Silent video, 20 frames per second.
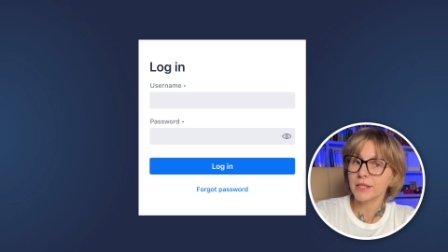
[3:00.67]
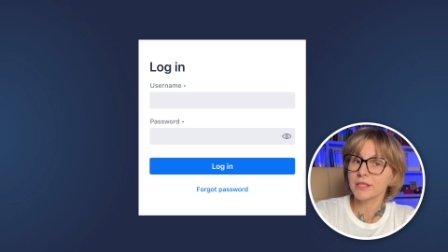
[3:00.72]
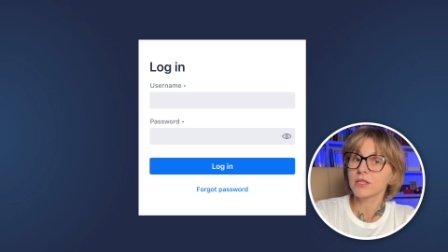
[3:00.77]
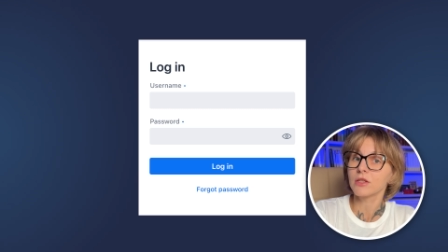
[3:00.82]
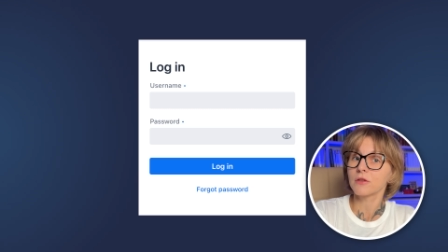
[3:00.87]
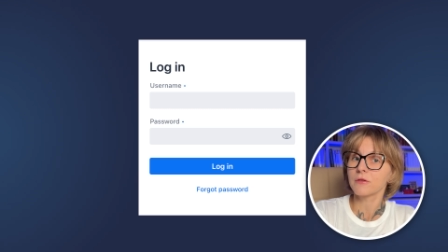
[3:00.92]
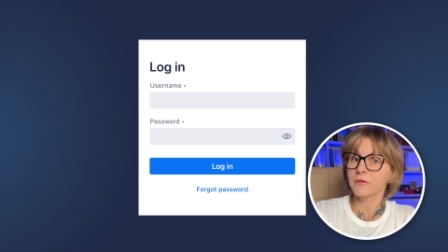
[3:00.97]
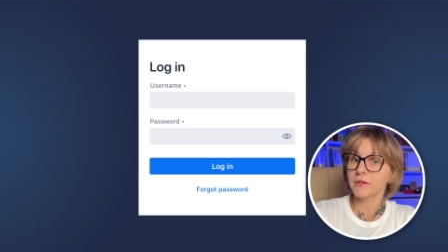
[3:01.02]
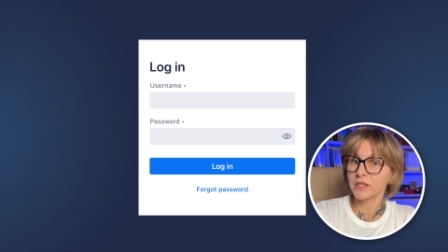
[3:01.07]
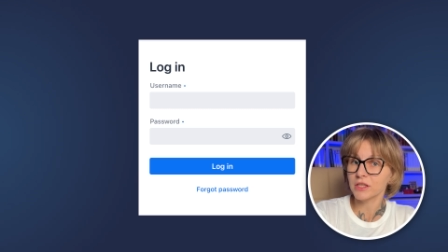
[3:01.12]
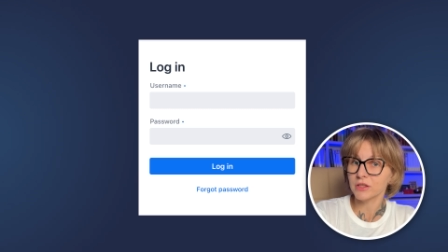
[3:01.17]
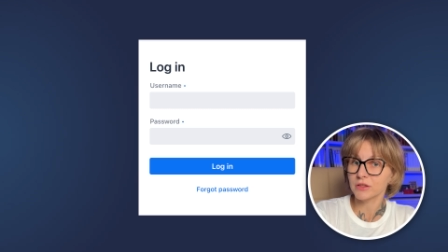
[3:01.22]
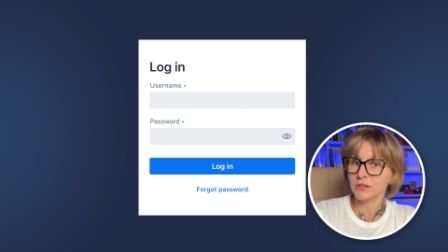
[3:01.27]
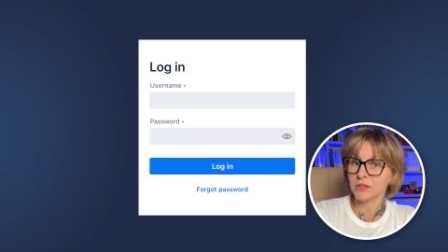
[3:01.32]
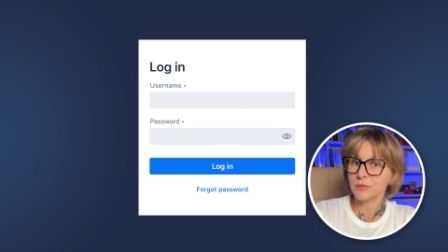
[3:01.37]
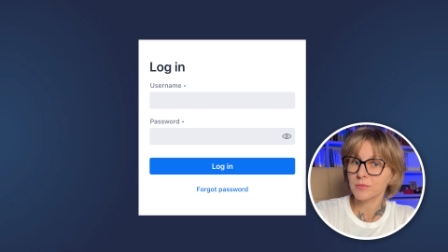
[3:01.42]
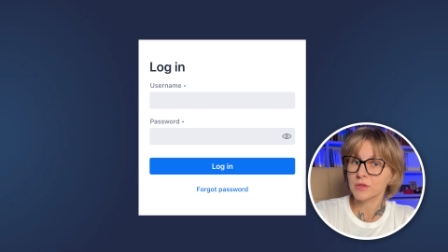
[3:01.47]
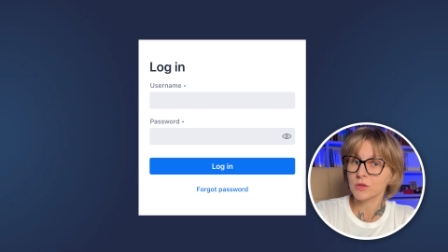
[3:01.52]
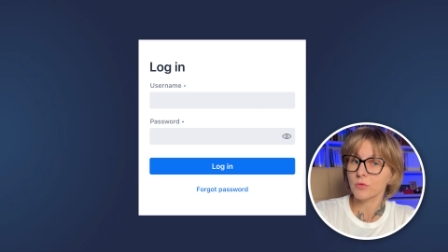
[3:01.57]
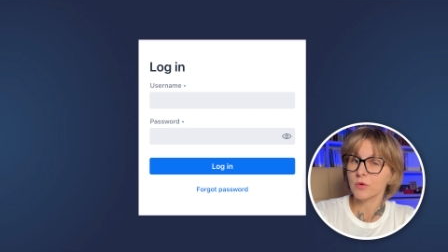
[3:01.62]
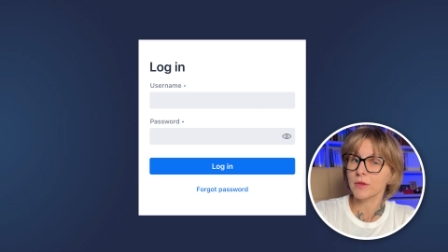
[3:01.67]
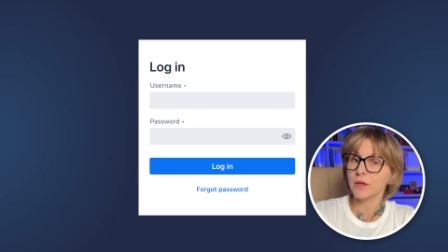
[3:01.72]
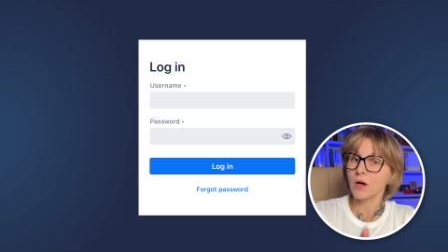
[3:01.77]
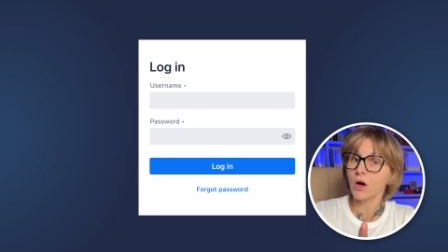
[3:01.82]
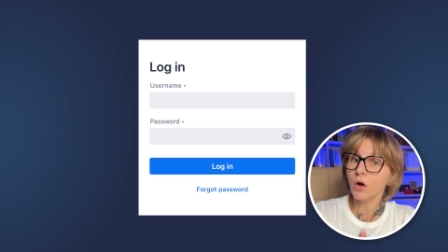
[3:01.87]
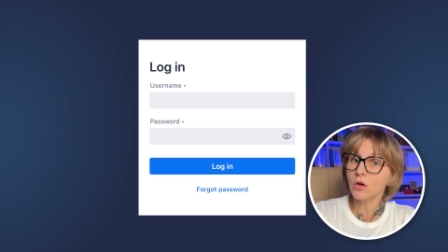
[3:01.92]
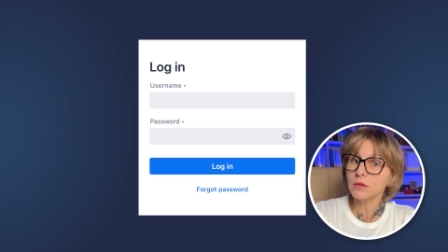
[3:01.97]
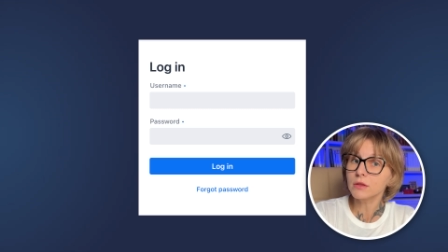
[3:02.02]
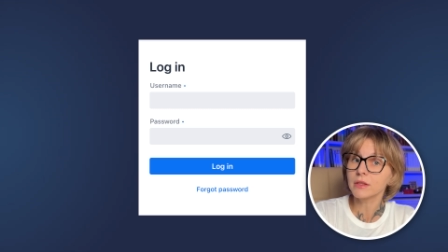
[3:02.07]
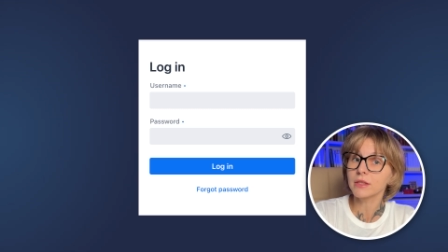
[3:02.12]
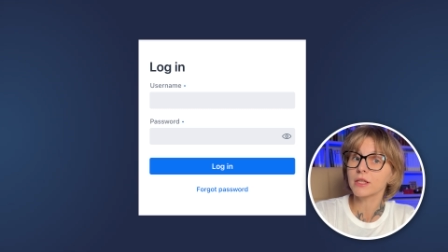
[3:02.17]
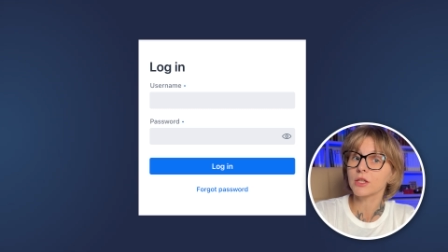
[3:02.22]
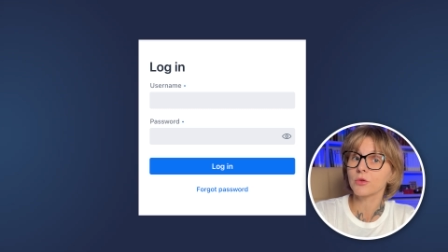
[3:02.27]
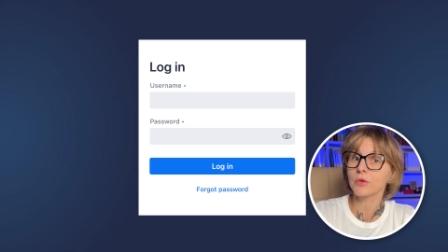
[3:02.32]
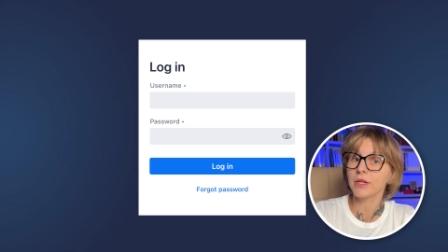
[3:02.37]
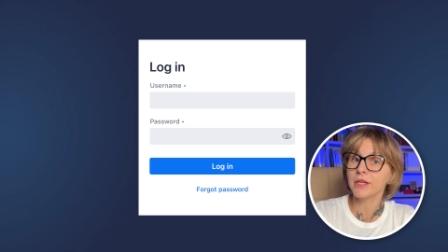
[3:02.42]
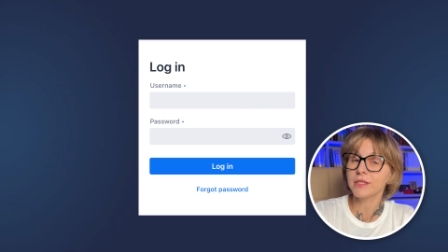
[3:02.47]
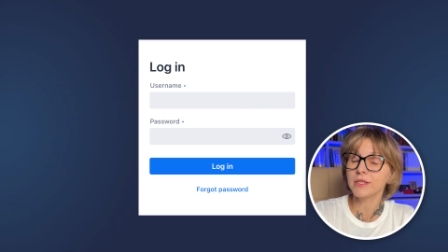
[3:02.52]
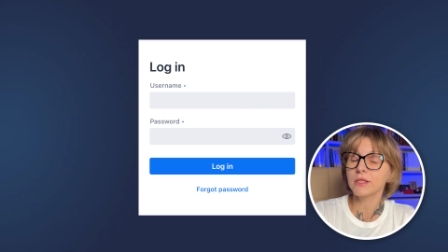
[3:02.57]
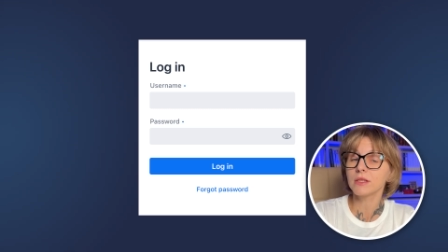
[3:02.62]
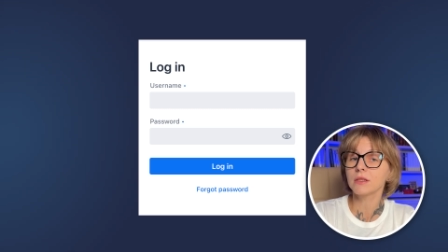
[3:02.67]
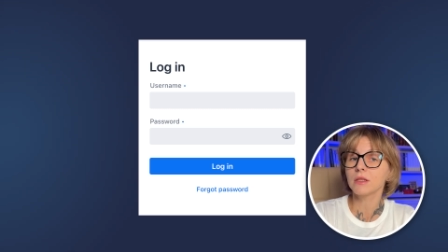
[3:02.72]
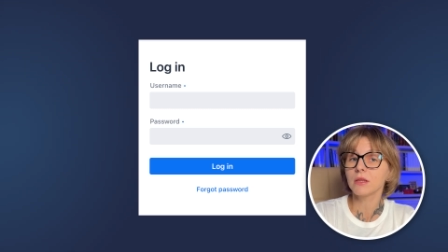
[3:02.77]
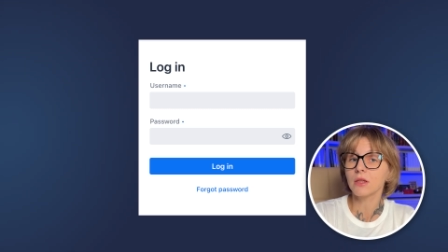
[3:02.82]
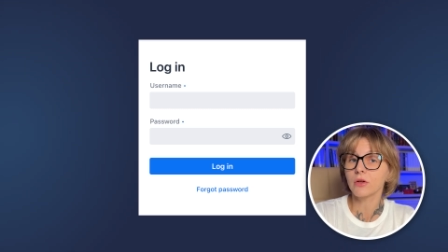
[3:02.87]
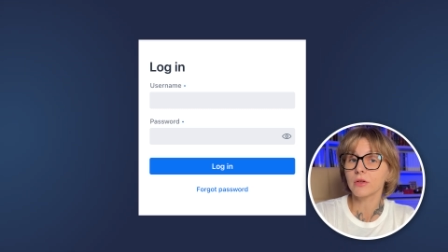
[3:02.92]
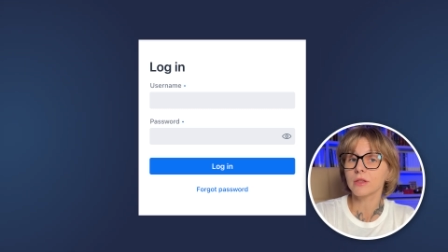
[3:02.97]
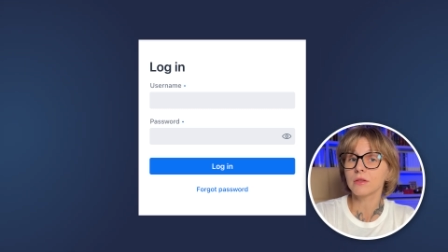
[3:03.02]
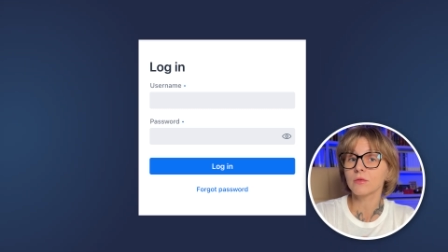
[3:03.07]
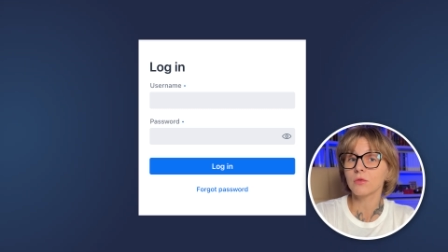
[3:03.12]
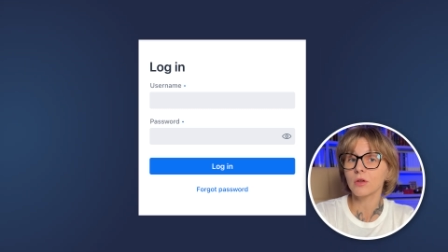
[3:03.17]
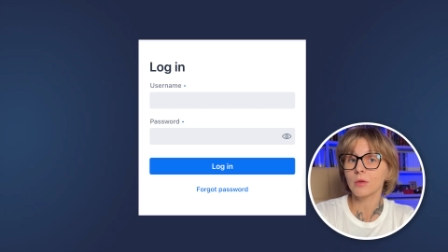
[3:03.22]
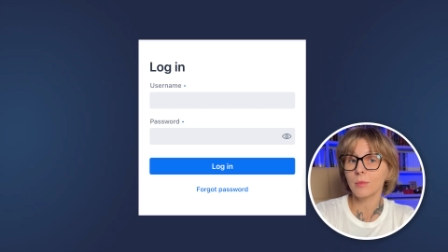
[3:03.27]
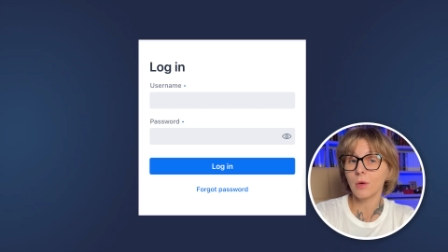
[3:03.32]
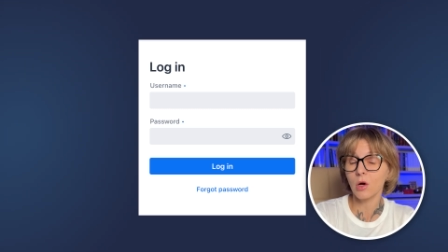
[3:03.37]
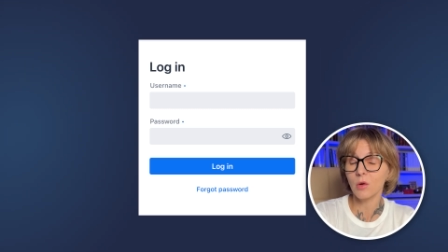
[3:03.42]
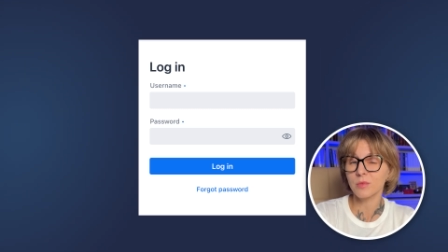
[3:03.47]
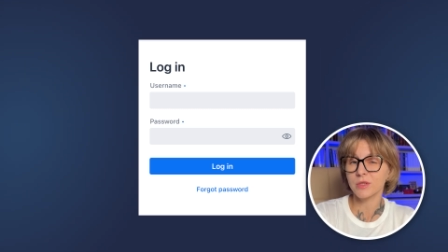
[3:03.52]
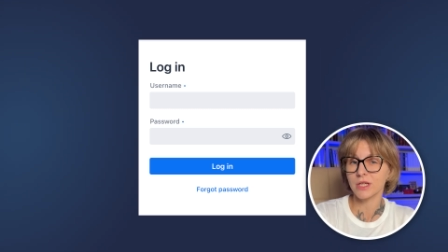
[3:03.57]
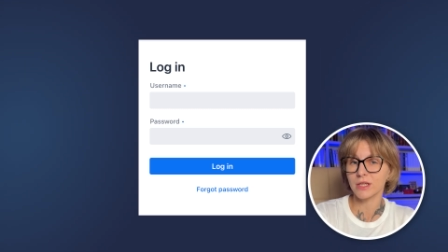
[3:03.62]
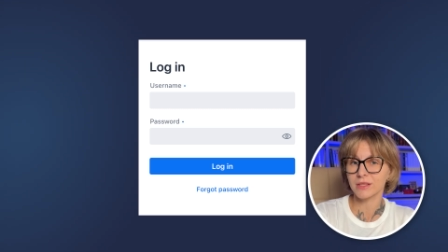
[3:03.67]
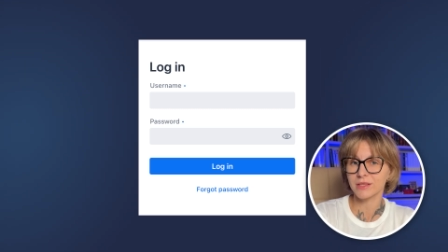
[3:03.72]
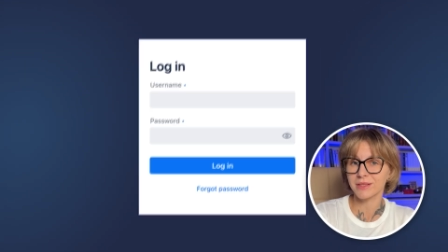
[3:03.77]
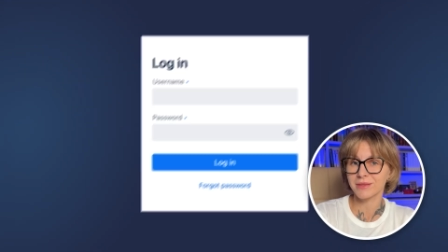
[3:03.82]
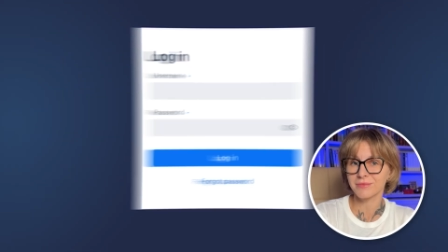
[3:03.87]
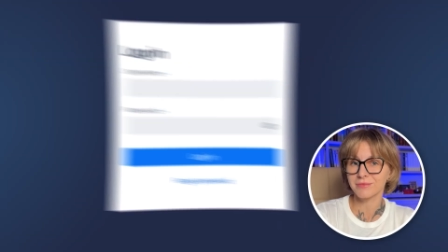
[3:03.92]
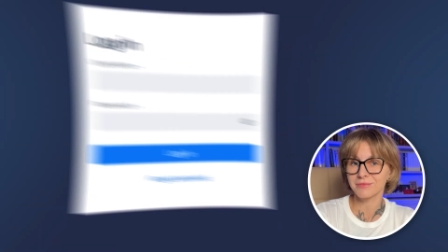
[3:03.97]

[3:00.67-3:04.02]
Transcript: at your fingertips with only creating the login form object.